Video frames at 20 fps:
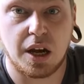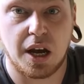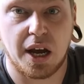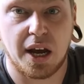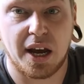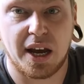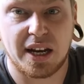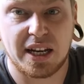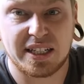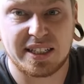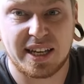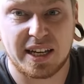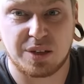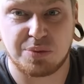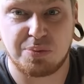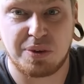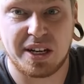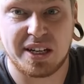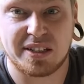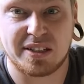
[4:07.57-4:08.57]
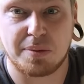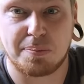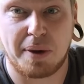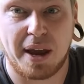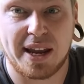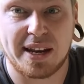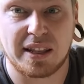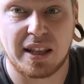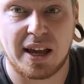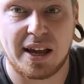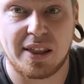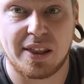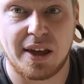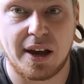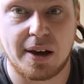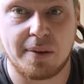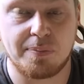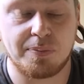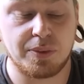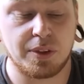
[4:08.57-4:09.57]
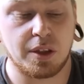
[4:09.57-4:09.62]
and um, it takes minutes to paint like that.